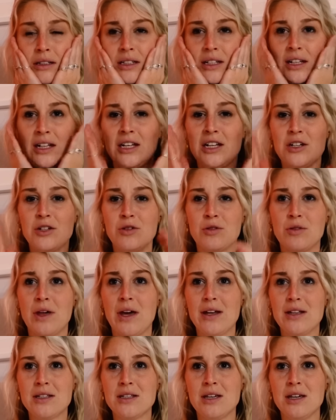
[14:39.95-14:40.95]
Did he do
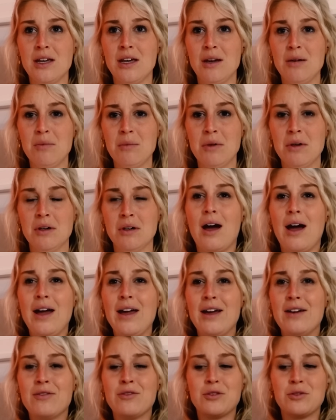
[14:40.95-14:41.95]
that to him? I
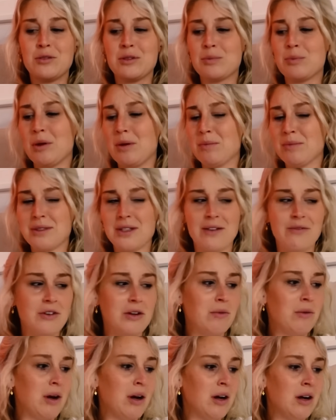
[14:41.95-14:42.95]
have goosebumps
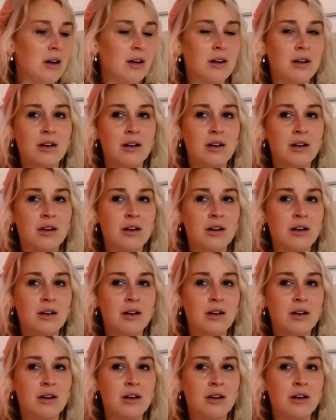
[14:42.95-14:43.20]
everywhere.